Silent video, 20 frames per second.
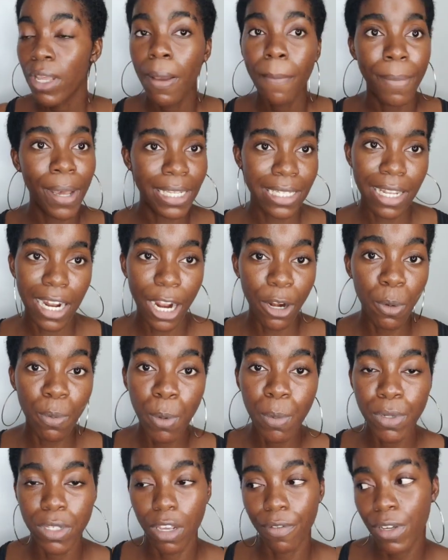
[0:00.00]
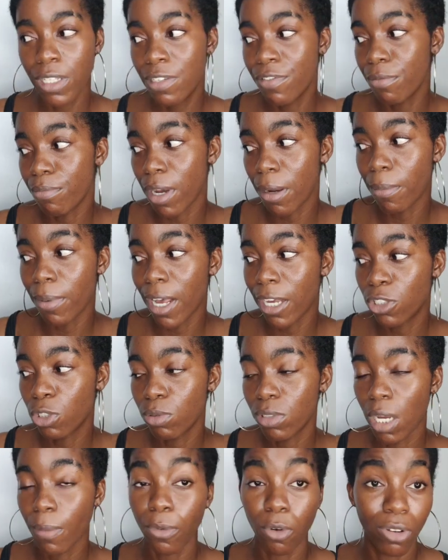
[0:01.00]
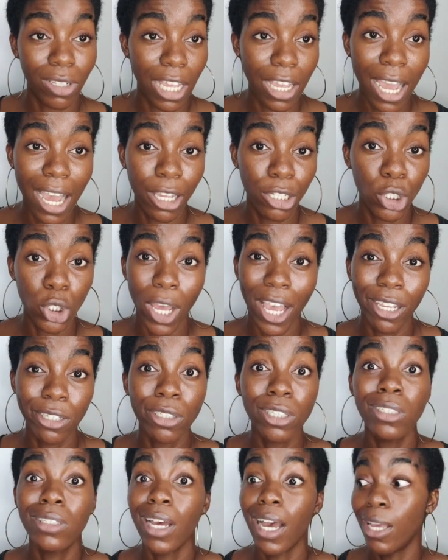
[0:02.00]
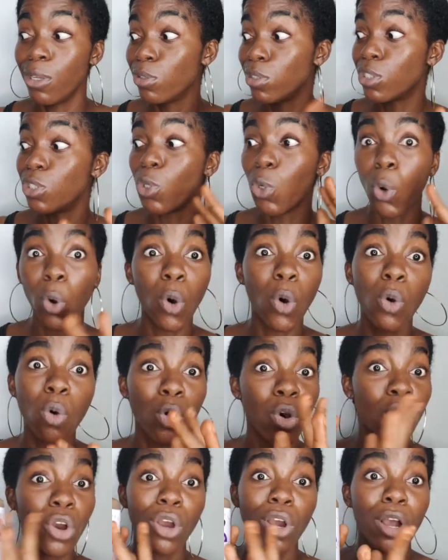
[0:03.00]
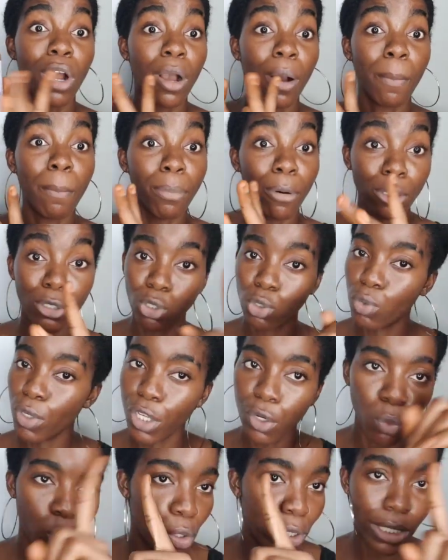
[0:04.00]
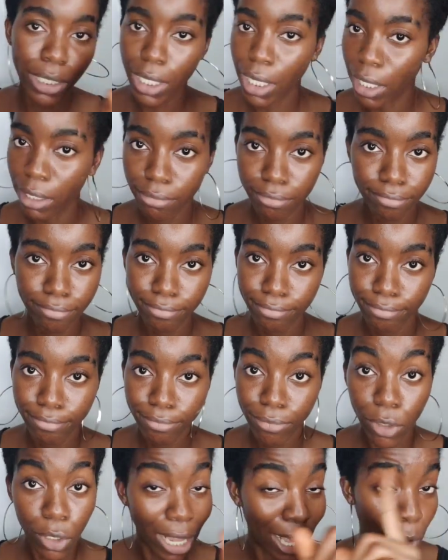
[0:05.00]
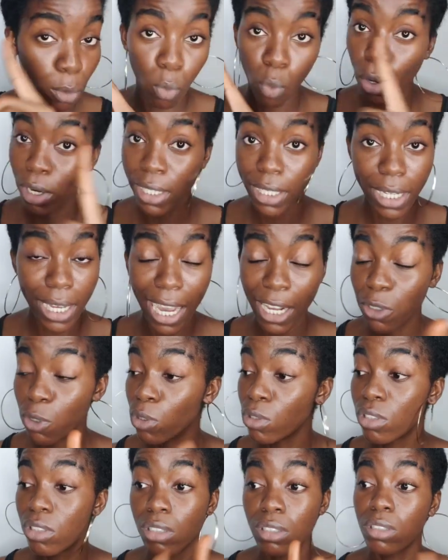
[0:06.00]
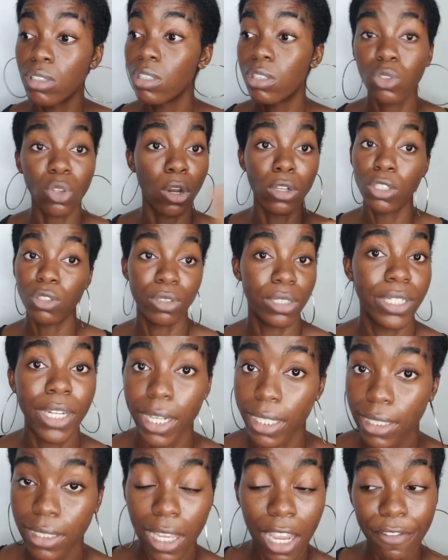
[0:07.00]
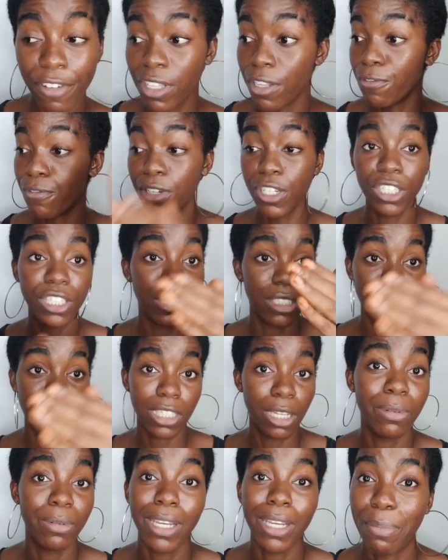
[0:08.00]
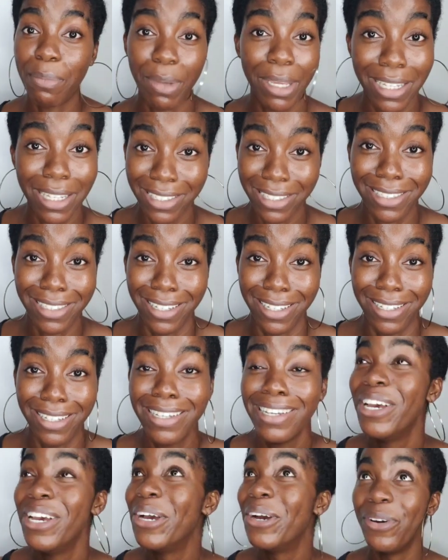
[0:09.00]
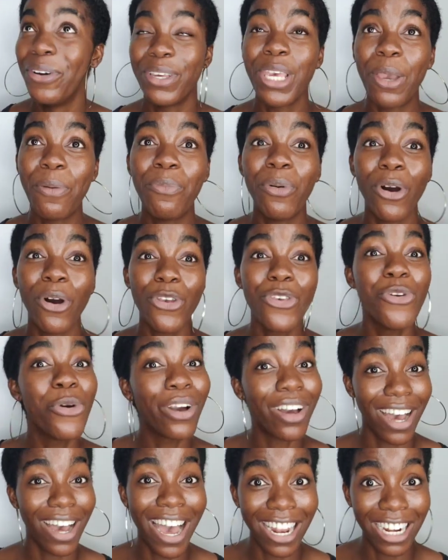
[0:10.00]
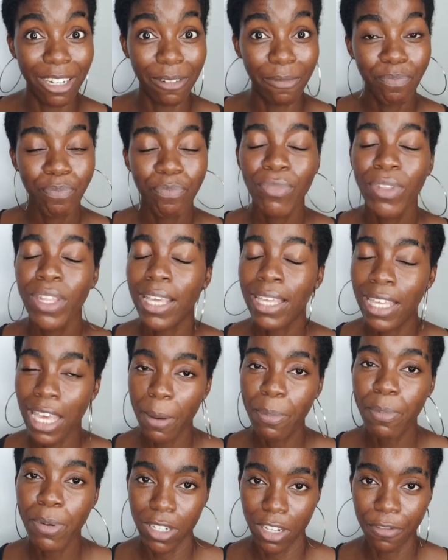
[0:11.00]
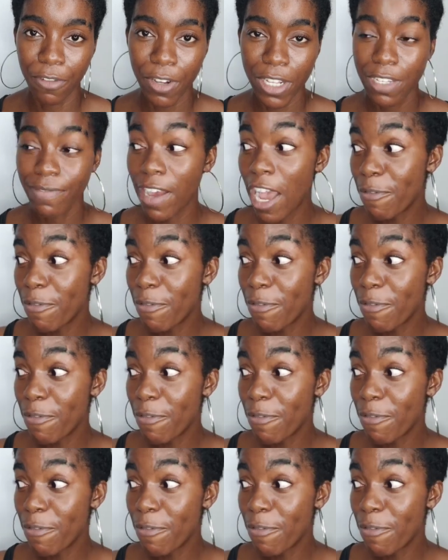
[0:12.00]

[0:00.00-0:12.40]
Personally, I don't put preservative in my black soap shampoo because I use the whole bottle in one day. Like one day, I don't store till the next day. Everything finishes the same day I make it. Okay, but you can get preservative.